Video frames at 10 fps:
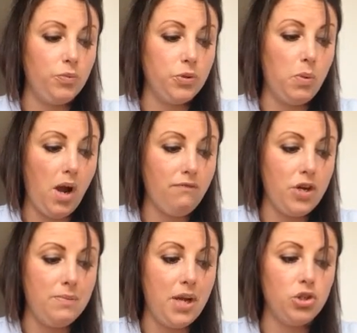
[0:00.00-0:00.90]
up to our
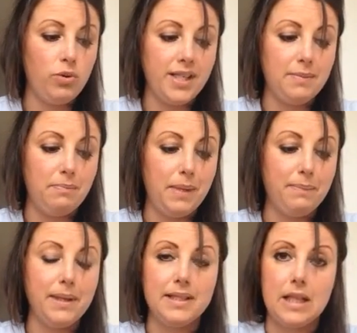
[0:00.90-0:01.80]
room and dress him in
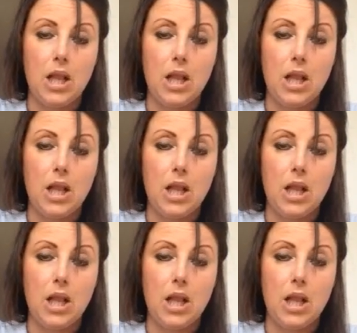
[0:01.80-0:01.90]
Big Bill's